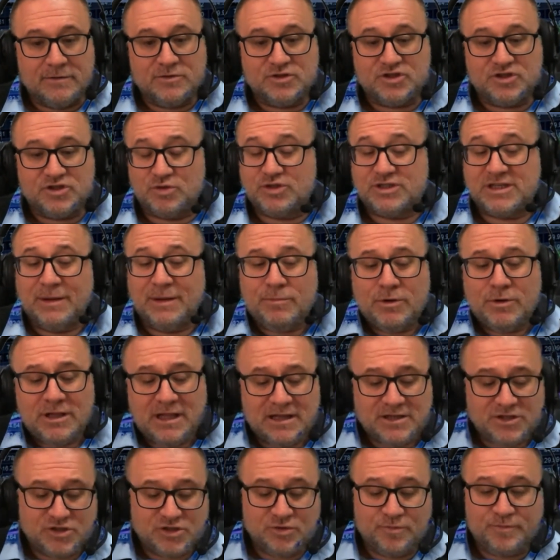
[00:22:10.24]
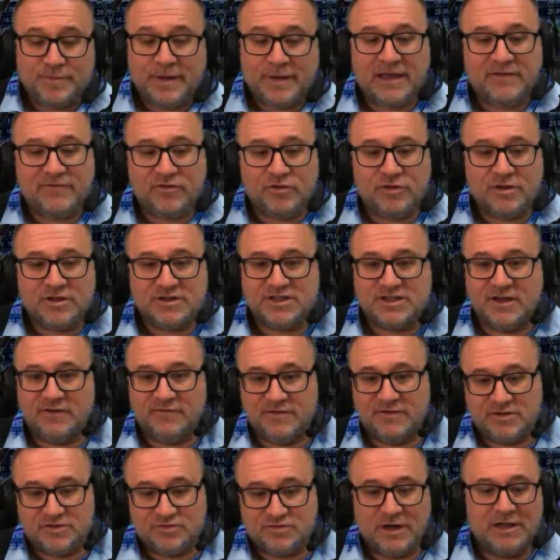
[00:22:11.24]
So someone has to pay for the
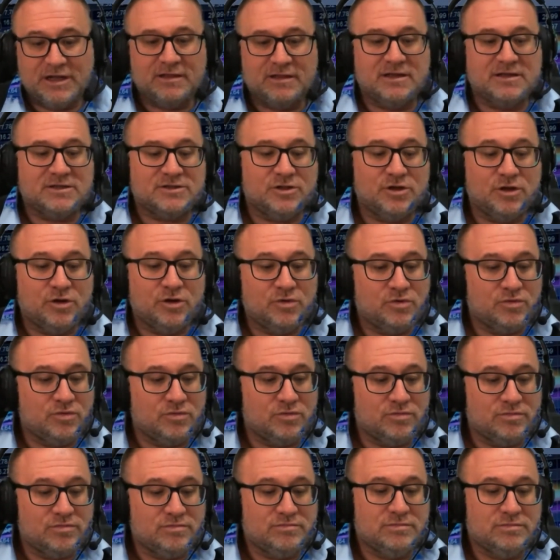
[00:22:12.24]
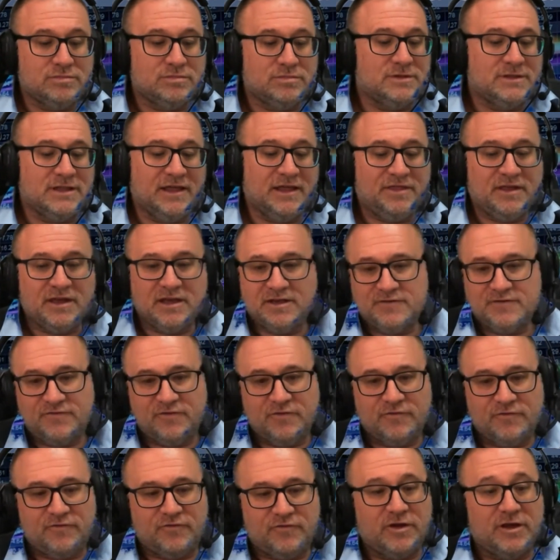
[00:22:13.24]
service, right? There's nothing is
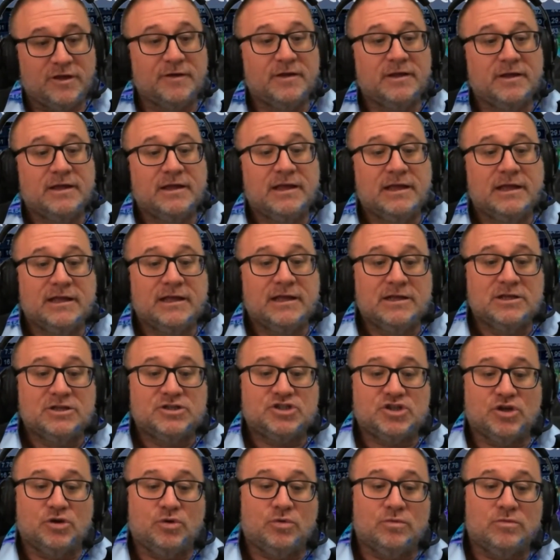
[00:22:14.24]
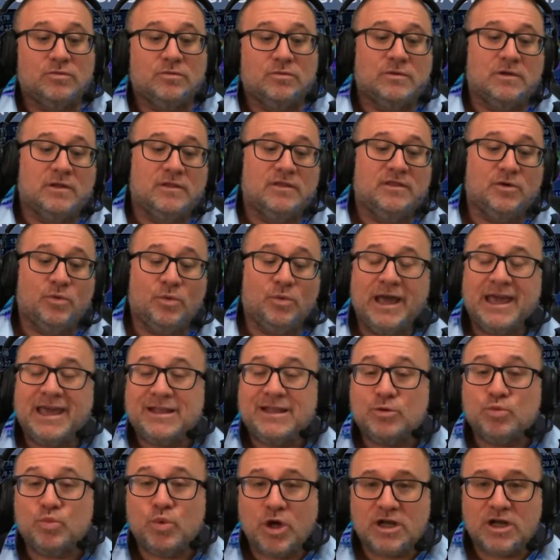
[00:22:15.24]
for free. So the way
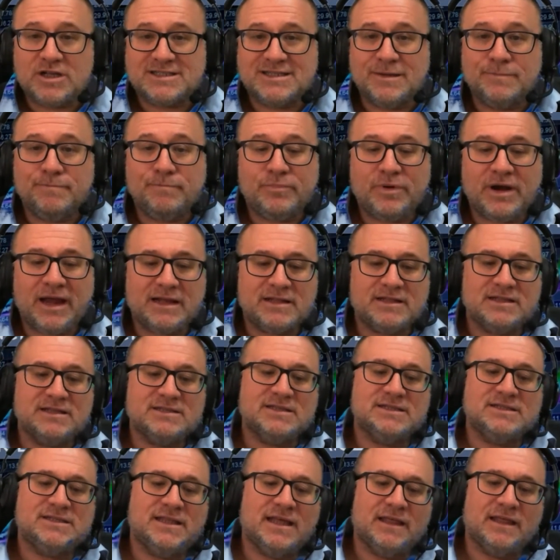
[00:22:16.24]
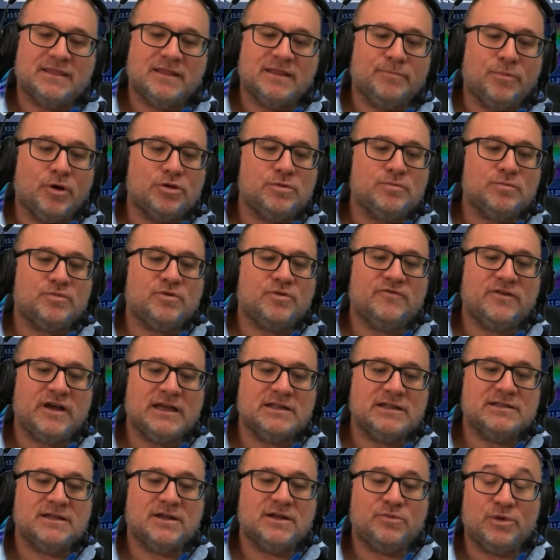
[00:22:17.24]
it works in practice is that the bond
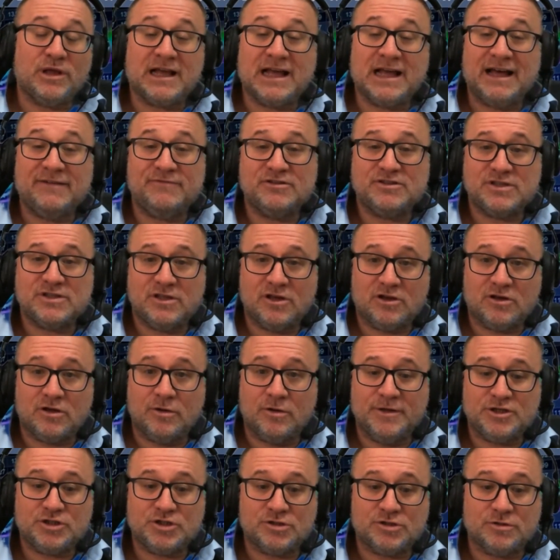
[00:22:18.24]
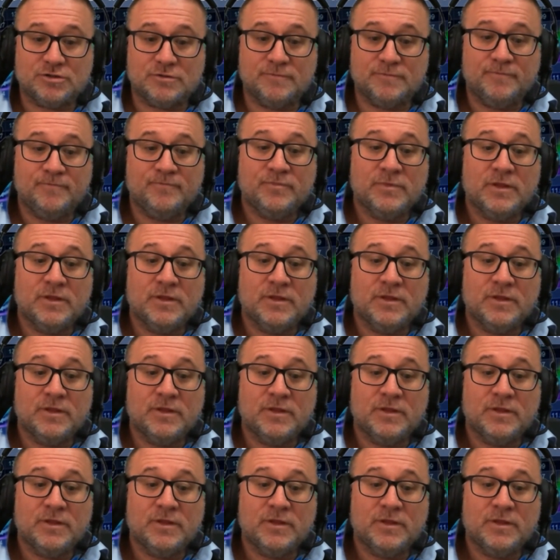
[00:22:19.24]
provider recovers the commission,